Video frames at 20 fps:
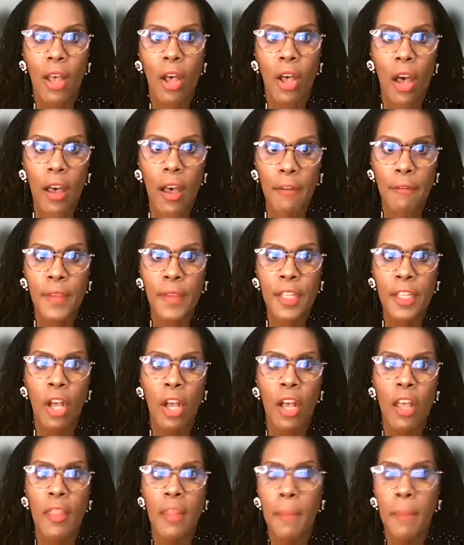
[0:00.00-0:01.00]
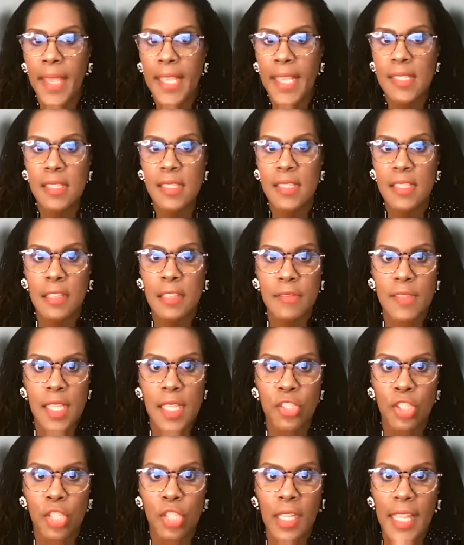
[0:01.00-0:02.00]
often on the basis of
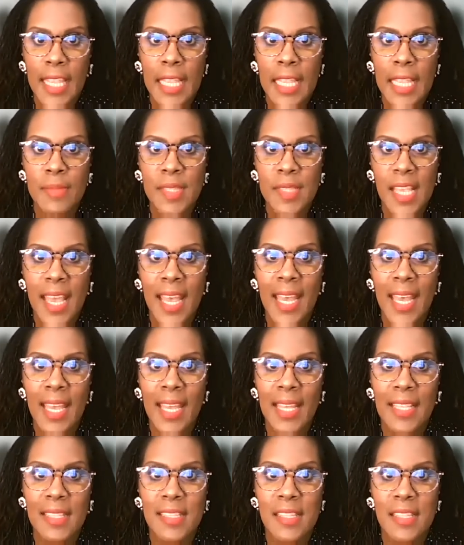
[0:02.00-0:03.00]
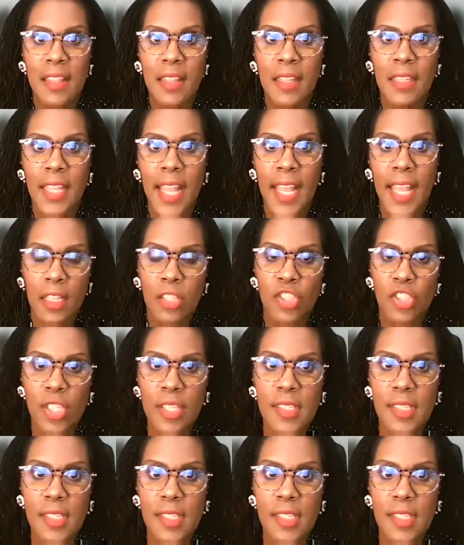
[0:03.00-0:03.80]
such claims as the negligent